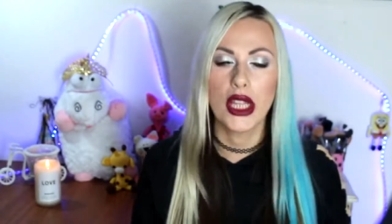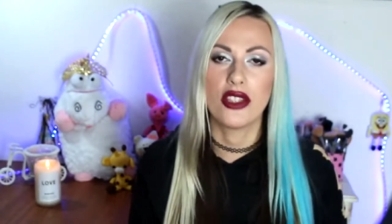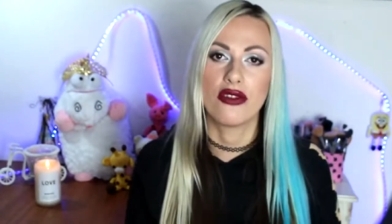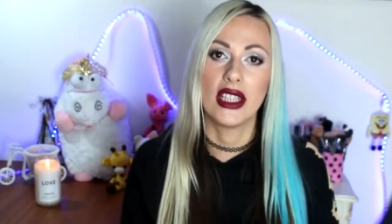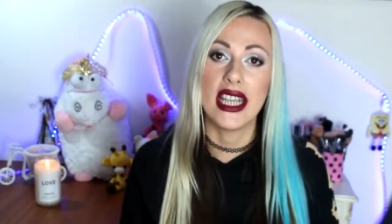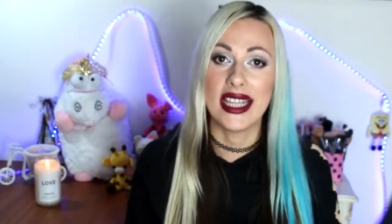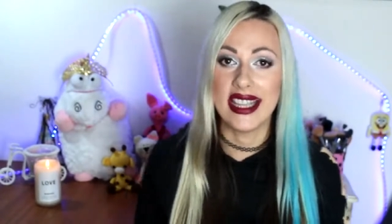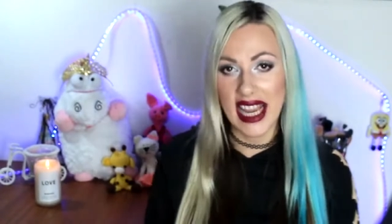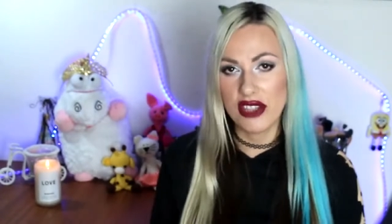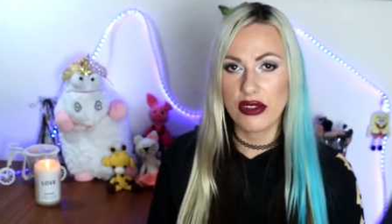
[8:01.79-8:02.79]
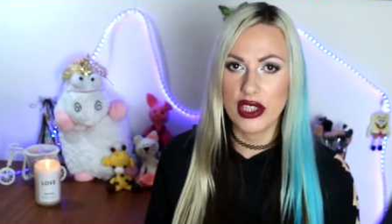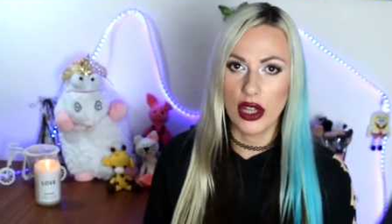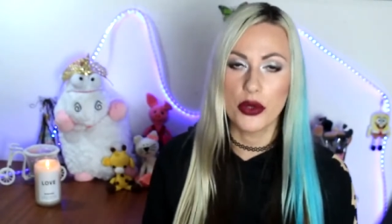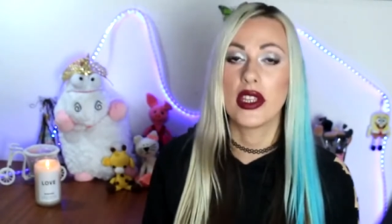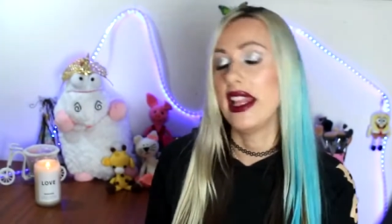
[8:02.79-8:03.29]
It's really a nice
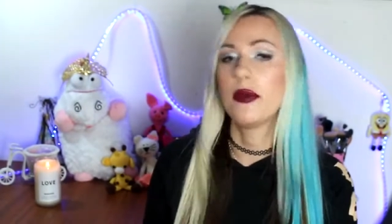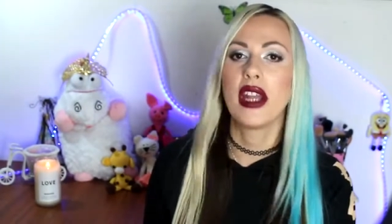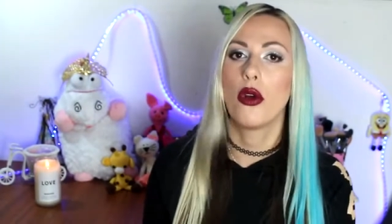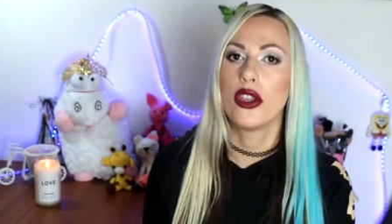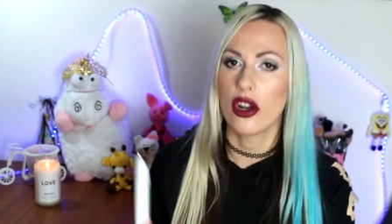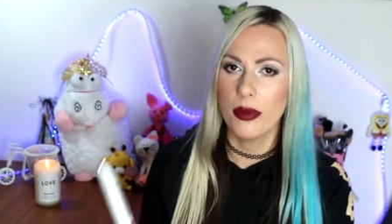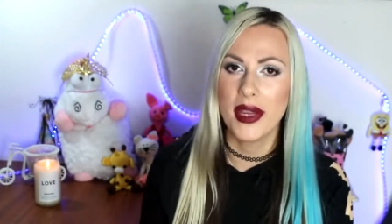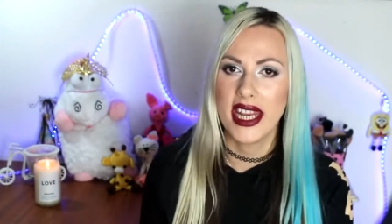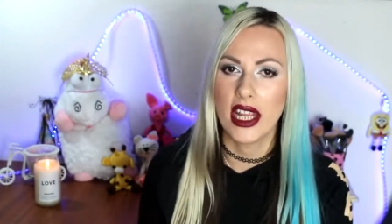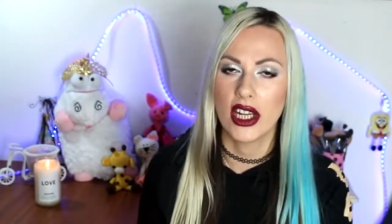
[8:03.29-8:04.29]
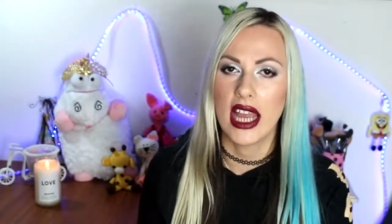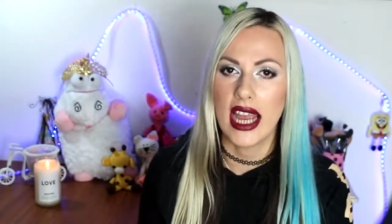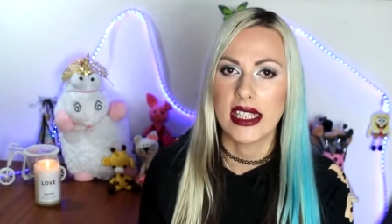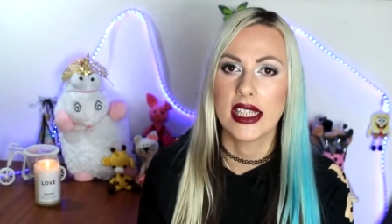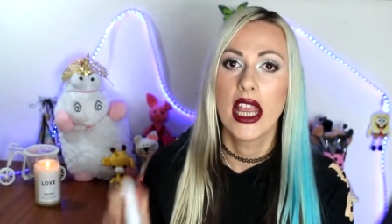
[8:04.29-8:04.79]
result. Let me know your opinion,
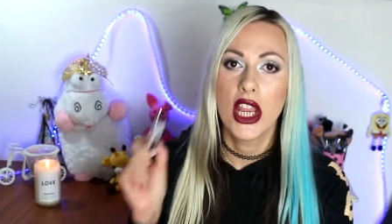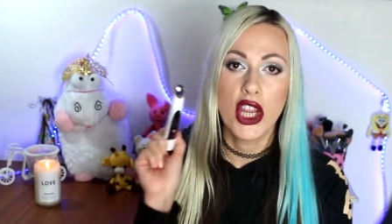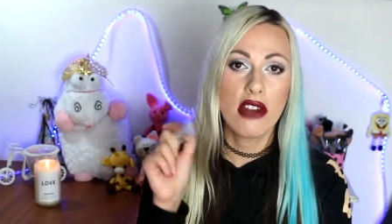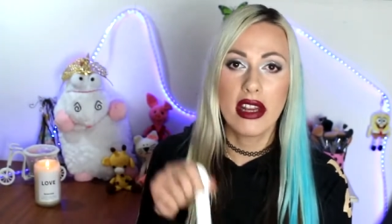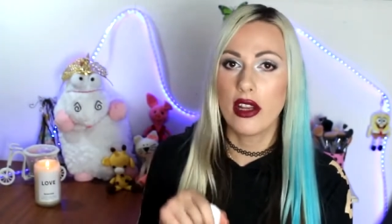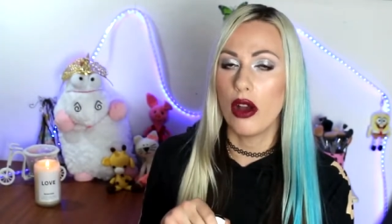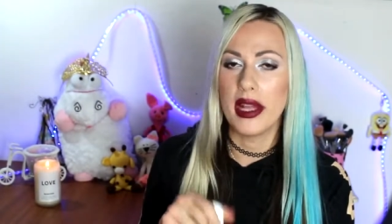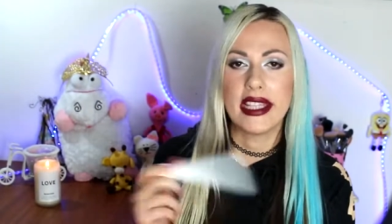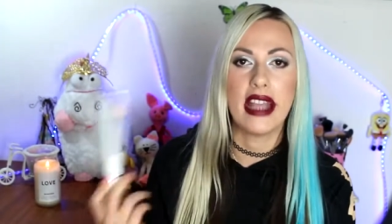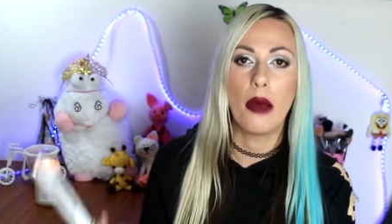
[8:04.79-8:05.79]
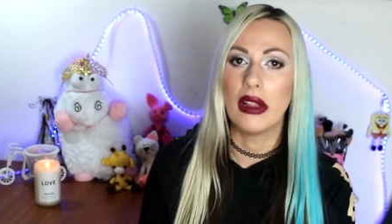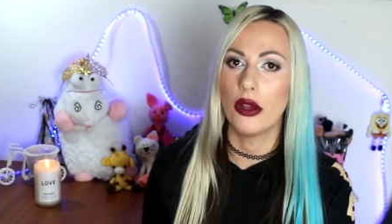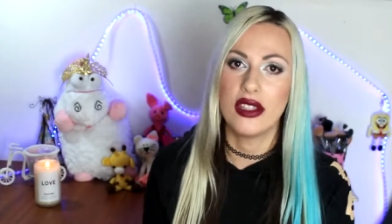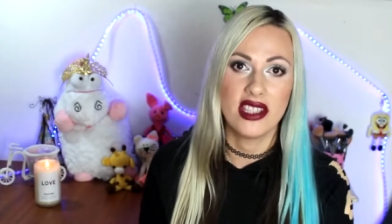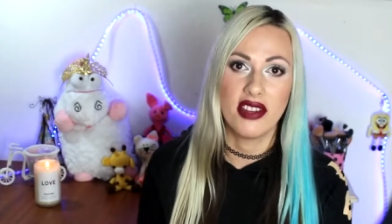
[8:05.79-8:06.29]
guys, here in comments down
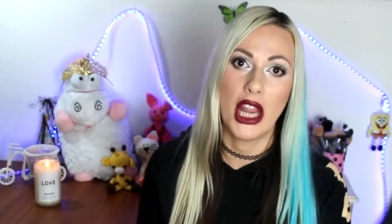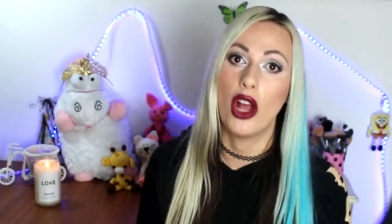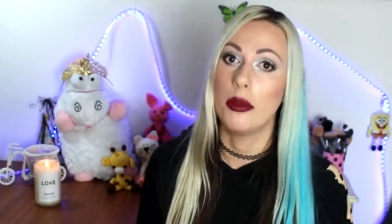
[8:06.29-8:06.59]
below this video.